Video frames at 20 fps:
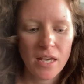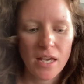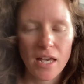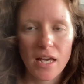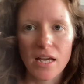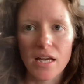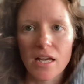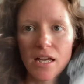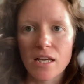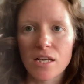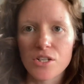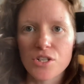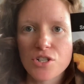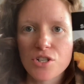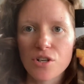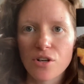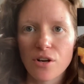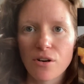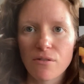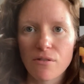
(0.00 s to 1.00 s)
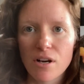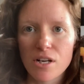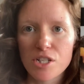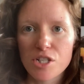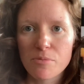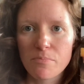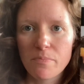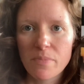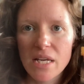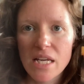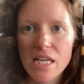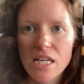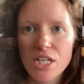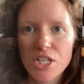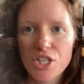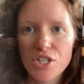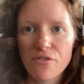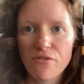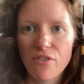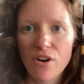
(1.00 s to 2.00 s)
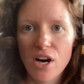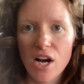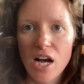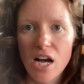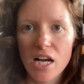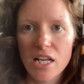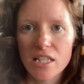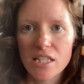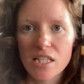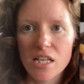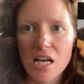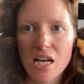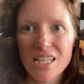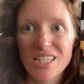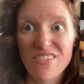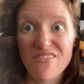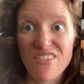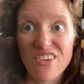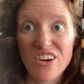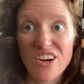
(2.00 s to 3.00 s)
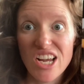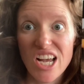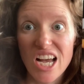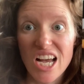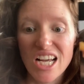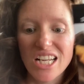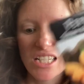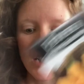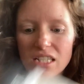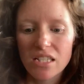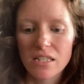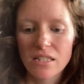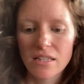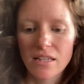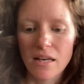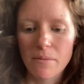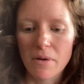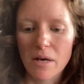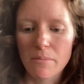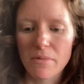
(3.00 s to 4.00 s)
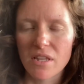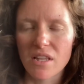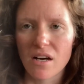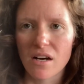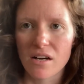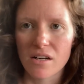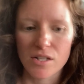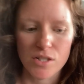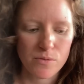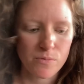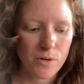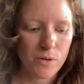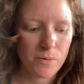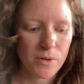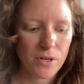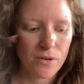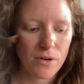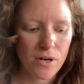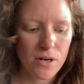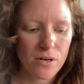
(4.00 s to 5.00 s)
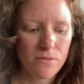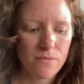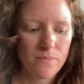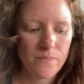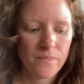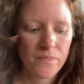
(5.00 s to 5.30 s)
And Sugar Rush Peach for hot sauce, very hot. It might be the hottest one we grow.